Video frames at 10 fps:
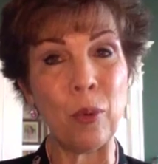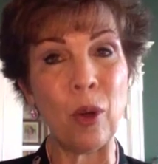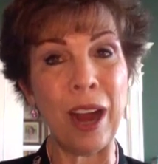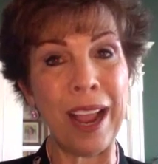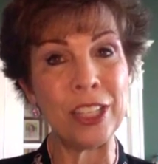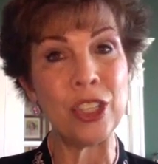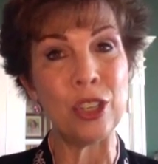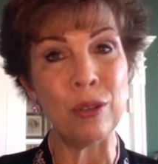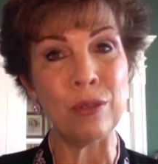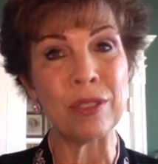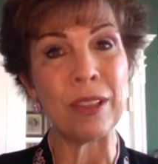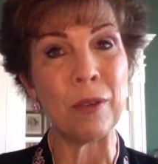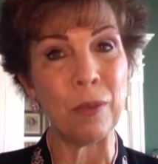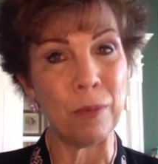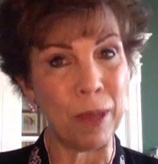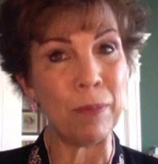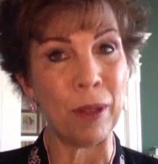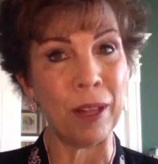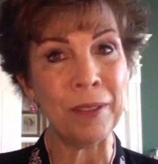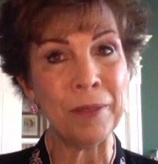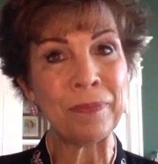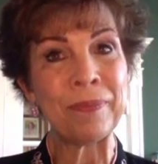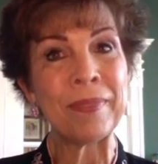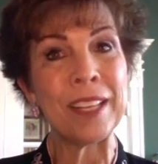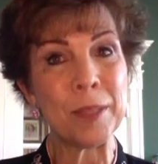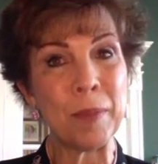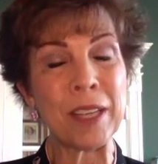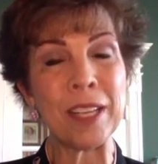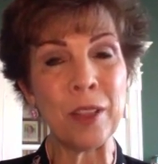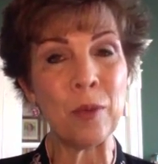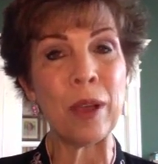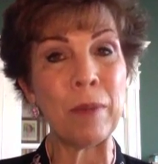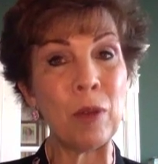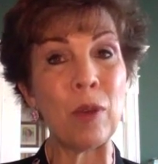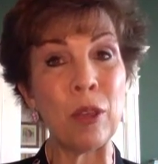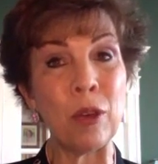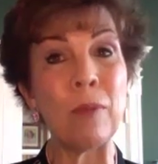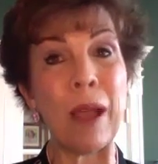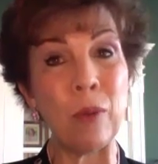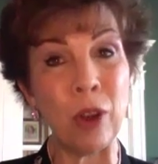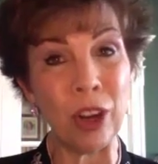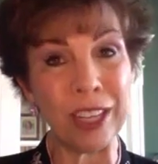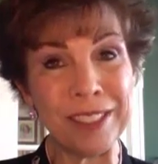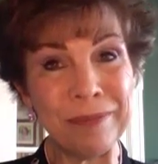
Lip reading: where I choose the people, especially the women with whom I work.